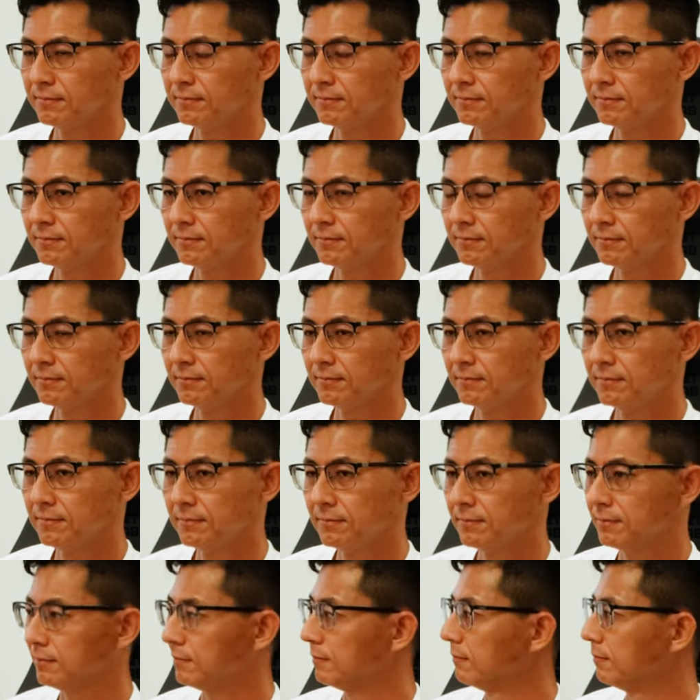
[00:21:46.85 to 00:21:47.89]

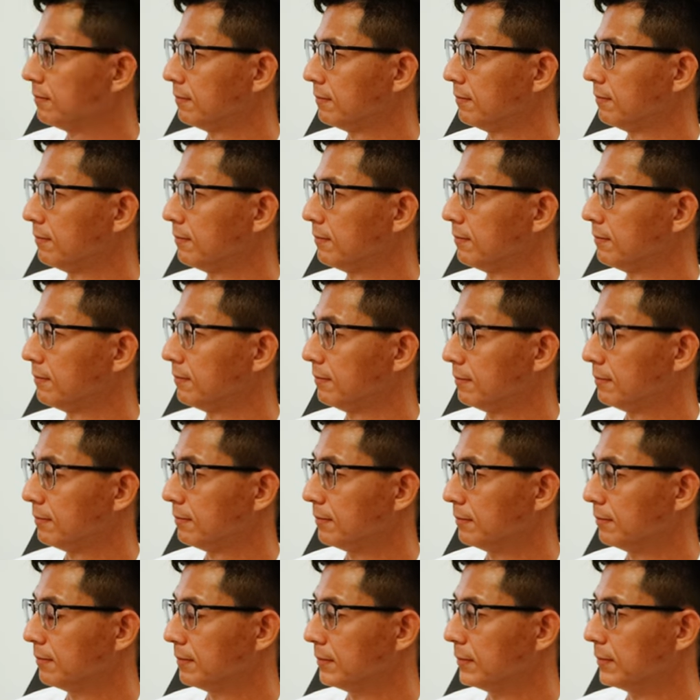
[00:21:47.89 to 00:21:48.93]

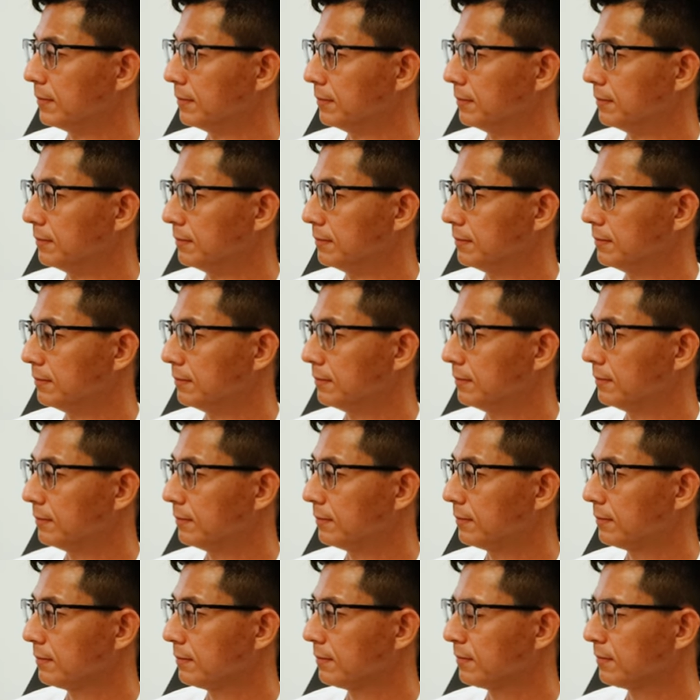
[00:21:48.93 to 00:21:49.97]

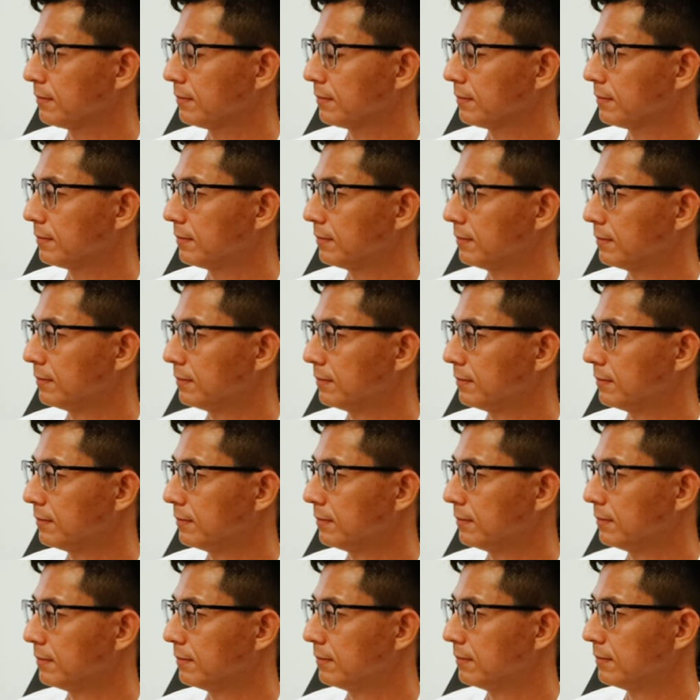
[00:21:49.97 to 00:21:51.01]

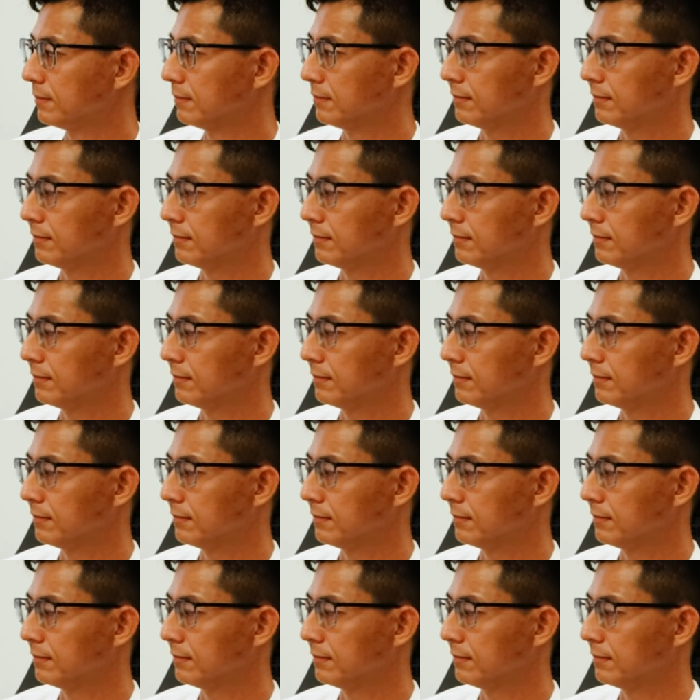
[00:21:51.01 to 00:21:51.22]
(not speaking)